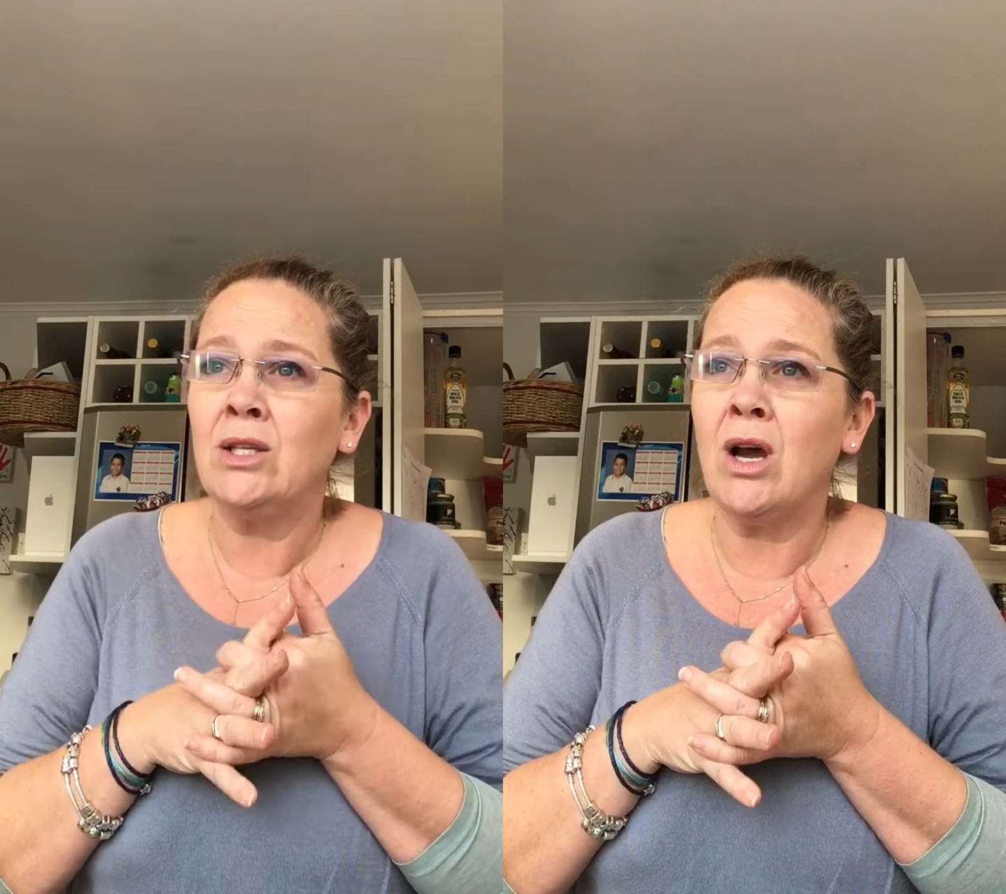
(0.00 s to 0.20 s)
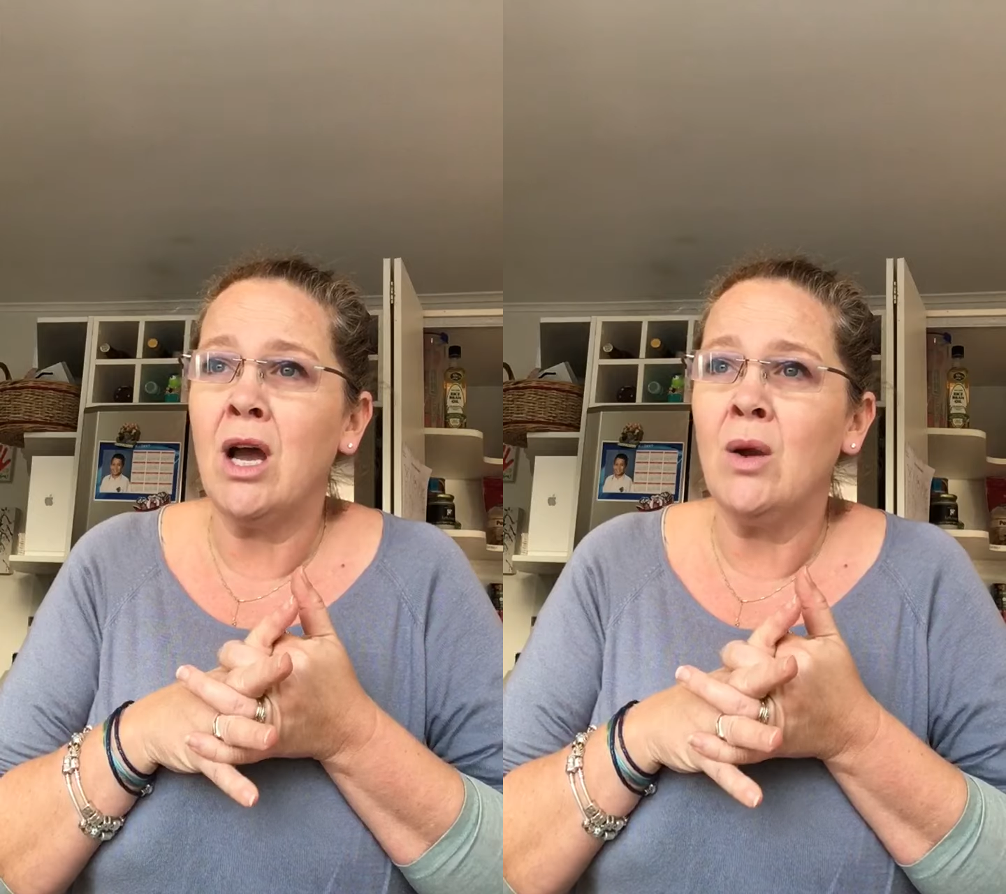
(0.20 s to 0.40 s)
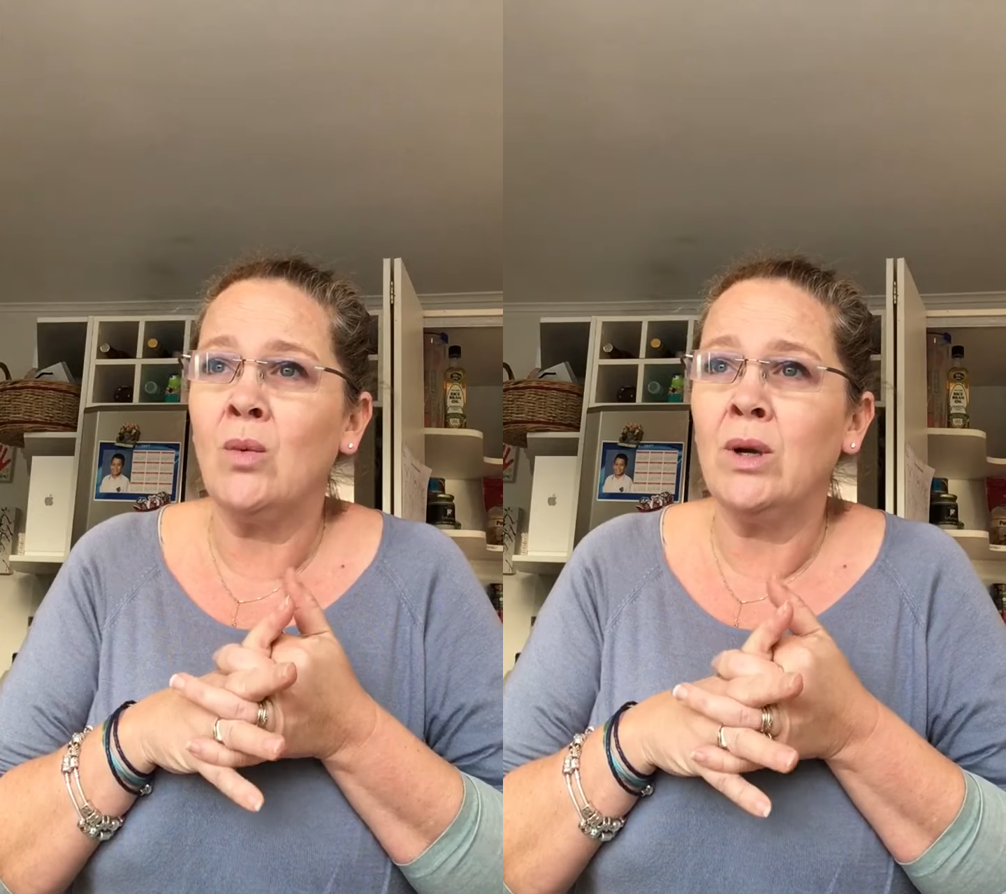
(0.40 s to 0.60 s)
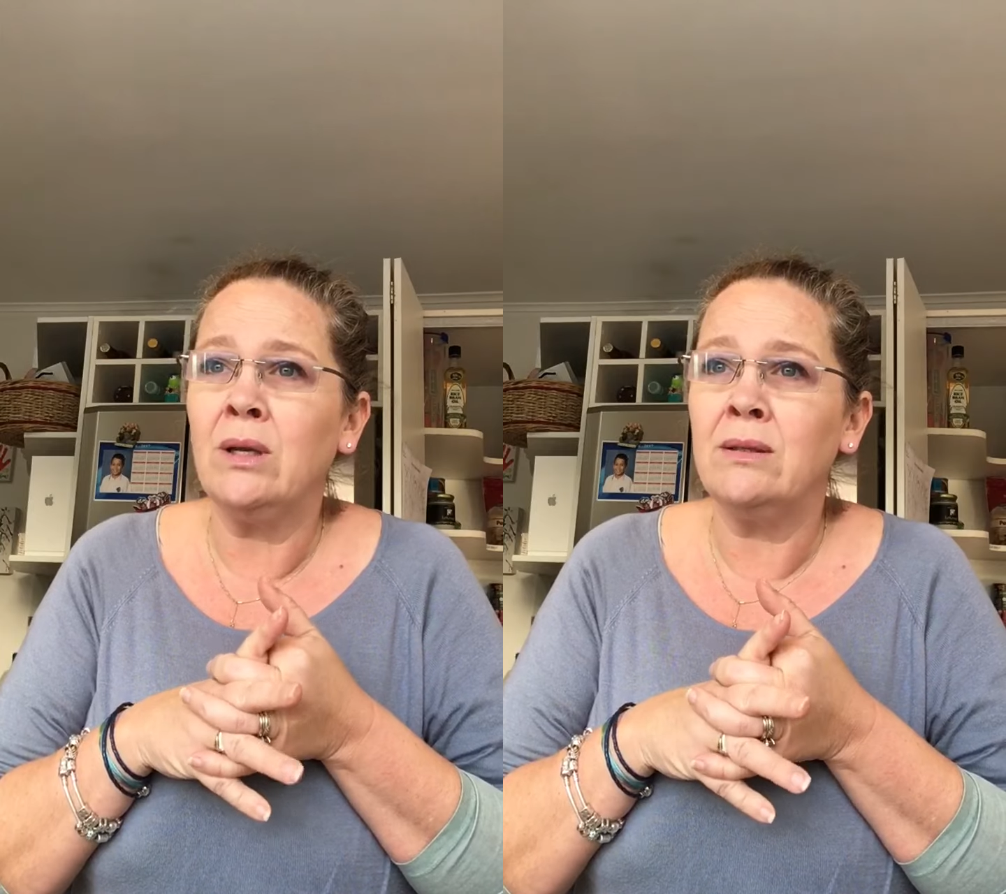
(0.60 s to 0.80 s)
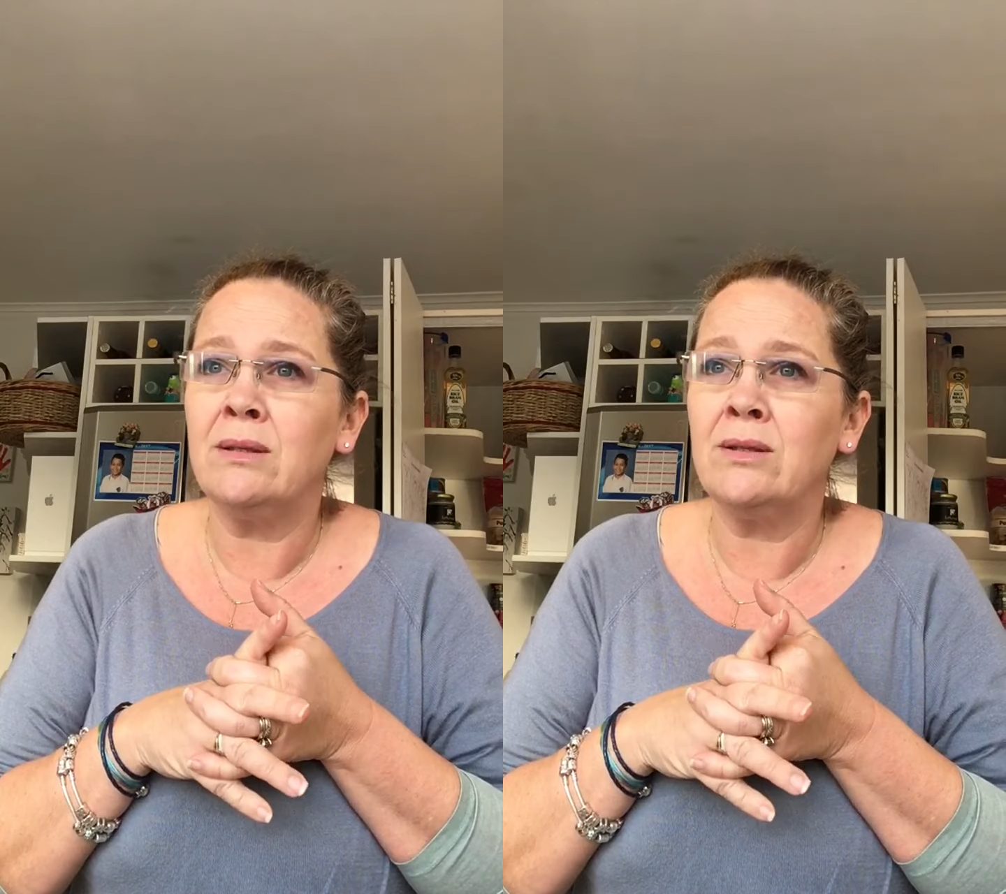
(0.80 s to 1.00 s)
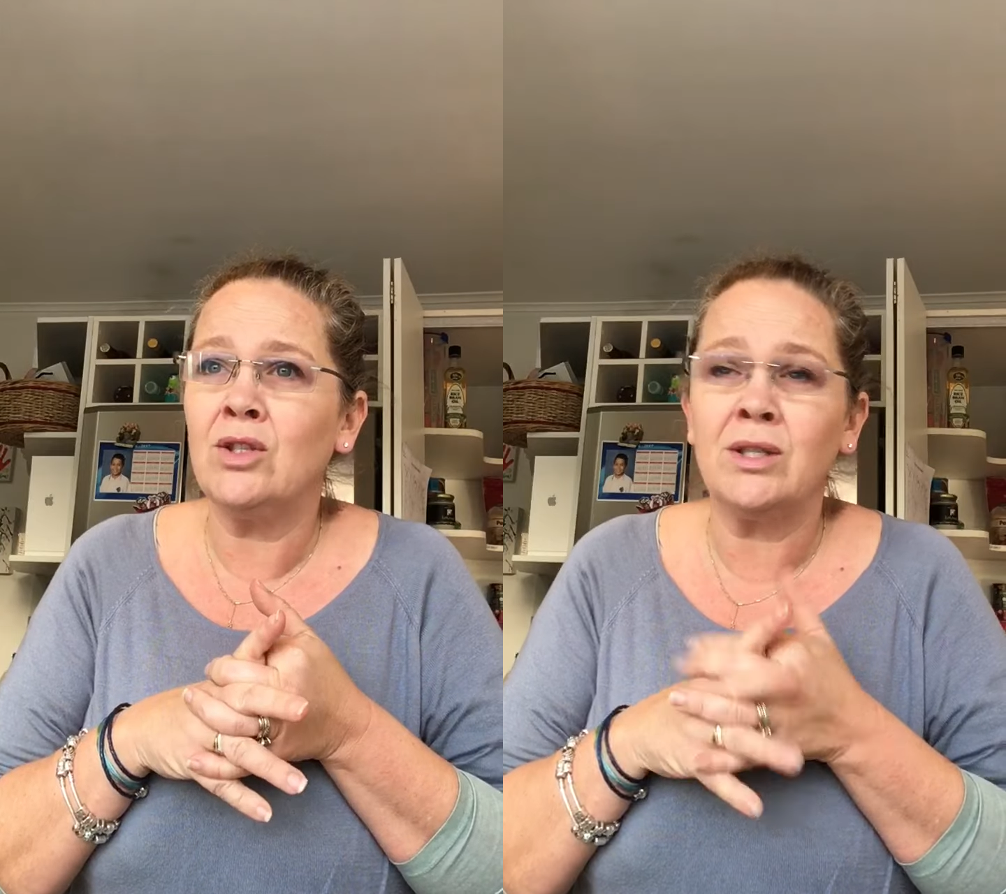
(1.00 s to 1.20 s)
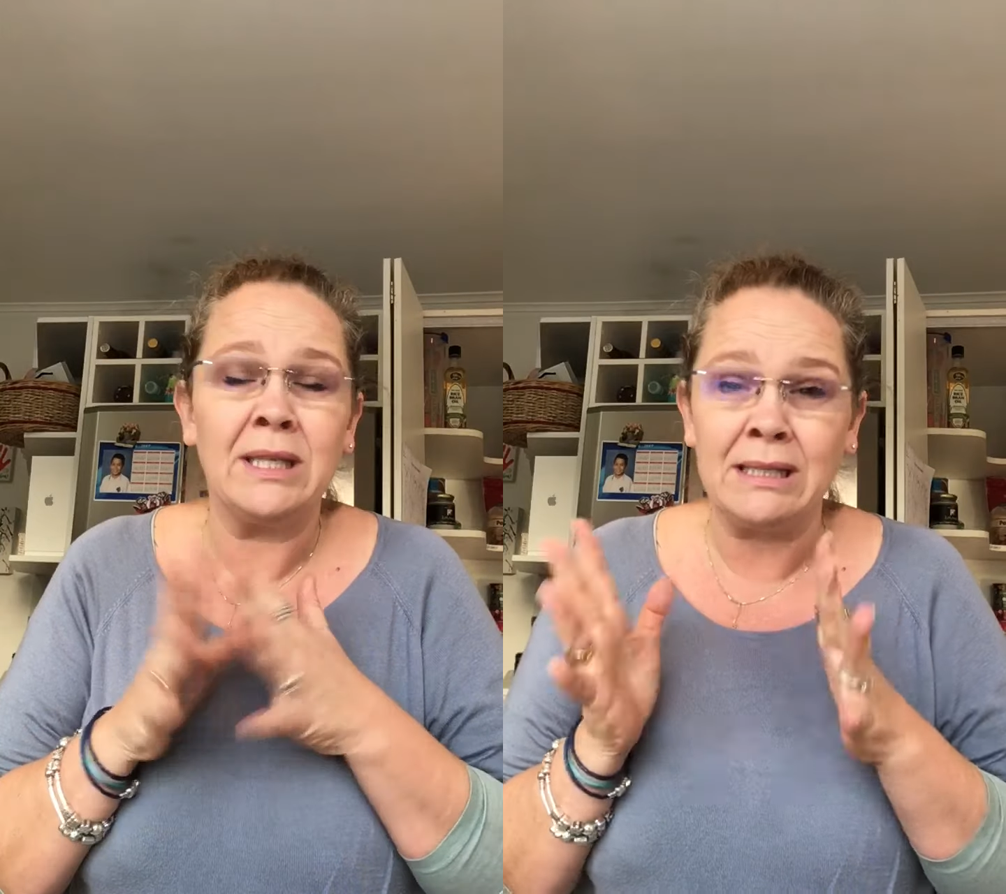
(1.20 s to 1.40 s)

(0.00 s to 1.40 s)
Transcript: I was just